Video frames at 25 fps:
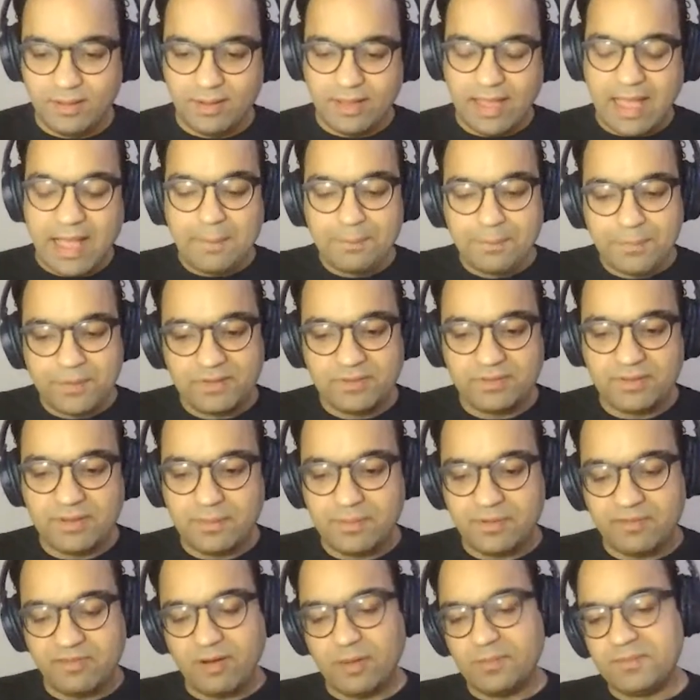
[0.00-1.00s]
hampers the
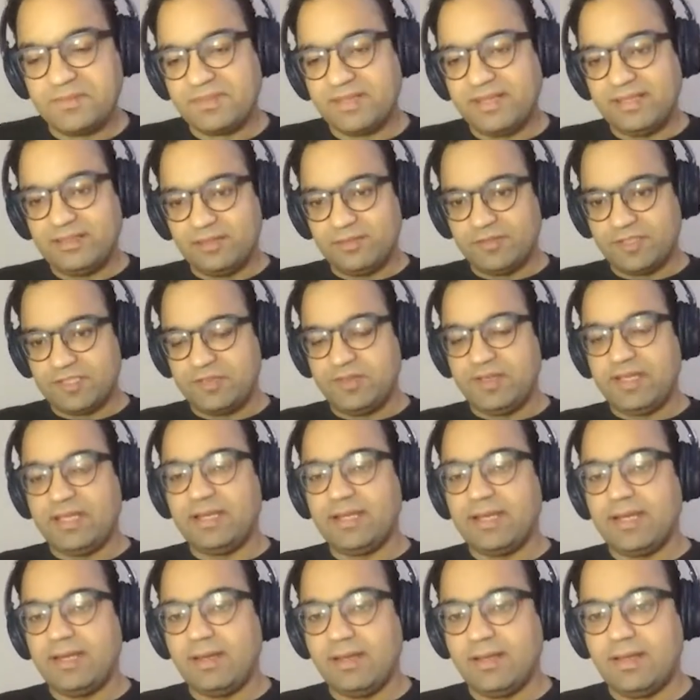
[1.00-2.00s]
performance gains which you can
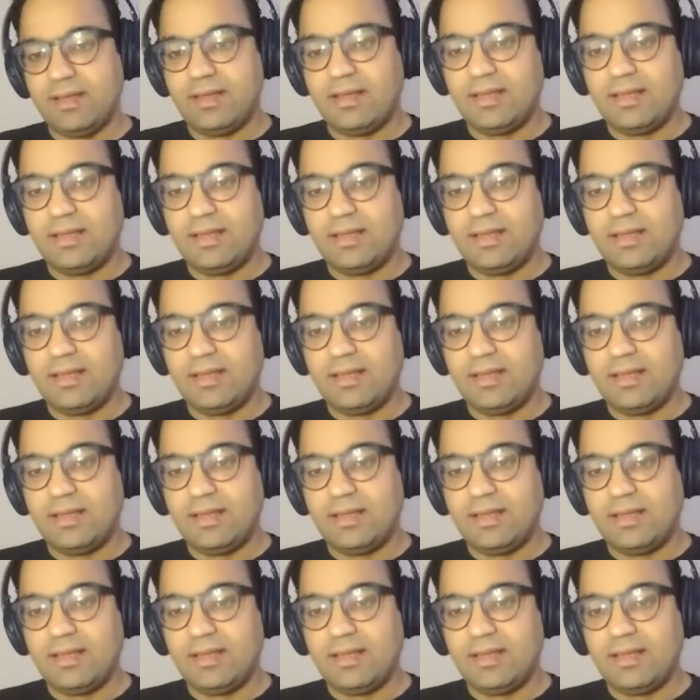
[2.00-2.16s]
get.